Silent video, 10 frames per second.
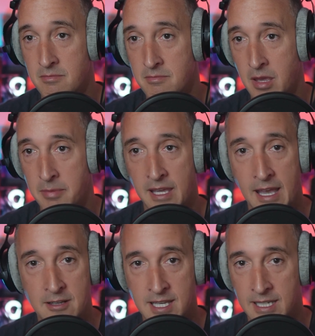maybe
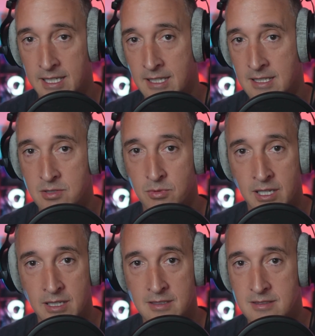house hacking in this
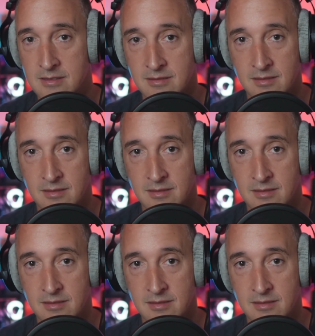way is